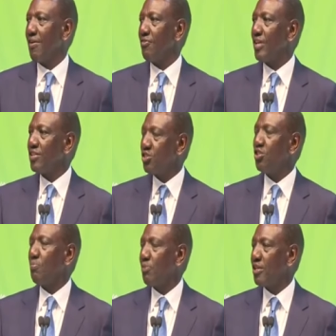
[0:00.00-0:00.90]
the
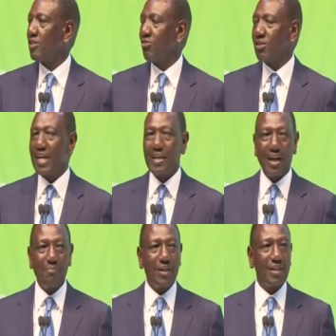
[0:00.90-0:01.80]
geopolitical
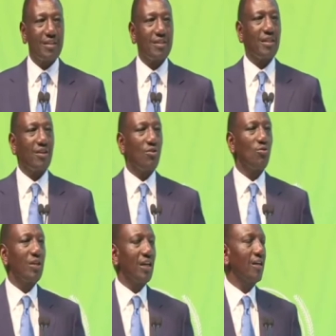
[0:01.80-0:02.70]
dynamics,
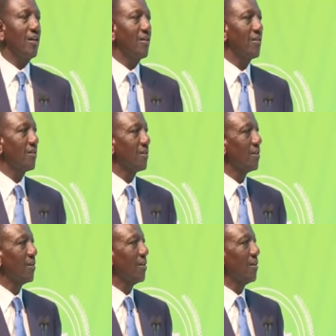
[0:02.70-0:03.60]
including
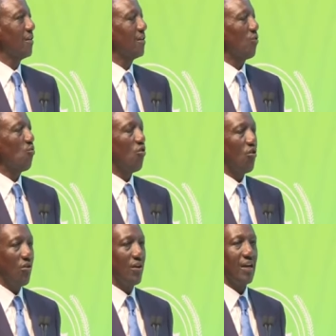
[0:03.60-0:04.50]
the
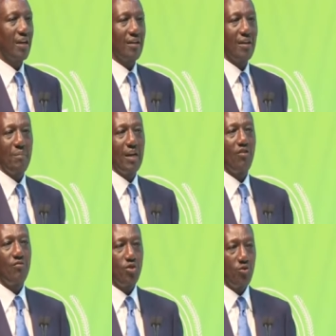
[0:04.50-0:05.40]
war in the middle
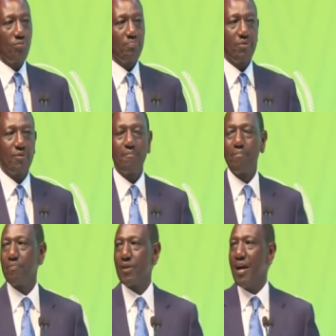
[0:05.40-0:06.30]
of Europe,
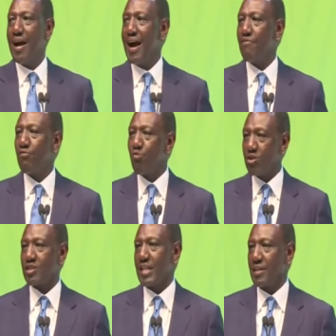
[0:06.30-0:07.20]
have
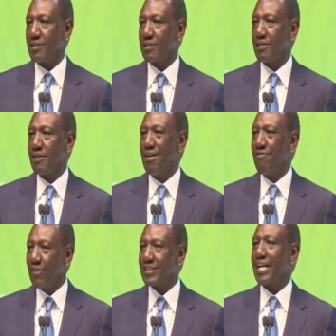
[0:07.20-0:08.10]
worsened
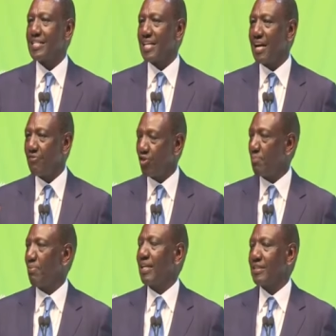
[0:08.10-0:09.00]
fertilizer
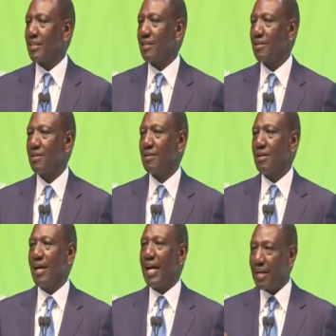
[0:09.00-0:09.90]
affordability
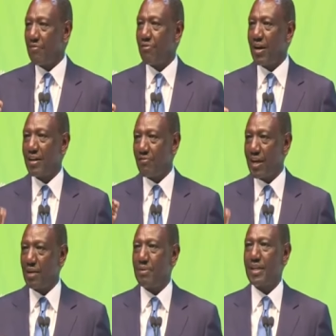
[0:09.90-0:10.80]
and
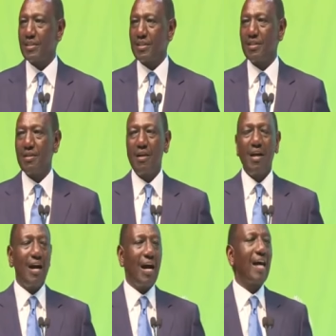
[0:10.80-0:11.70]
availability,
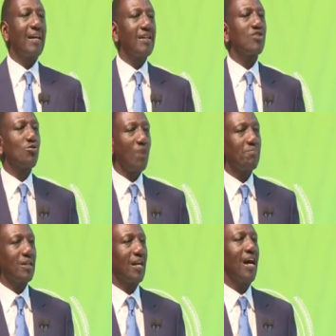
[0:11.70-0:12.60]
and
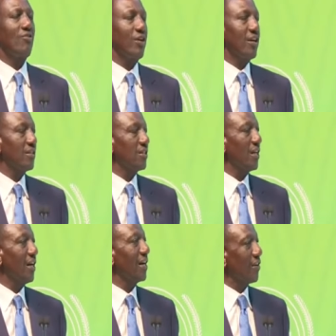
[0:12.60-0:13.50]
disrupted agriculture and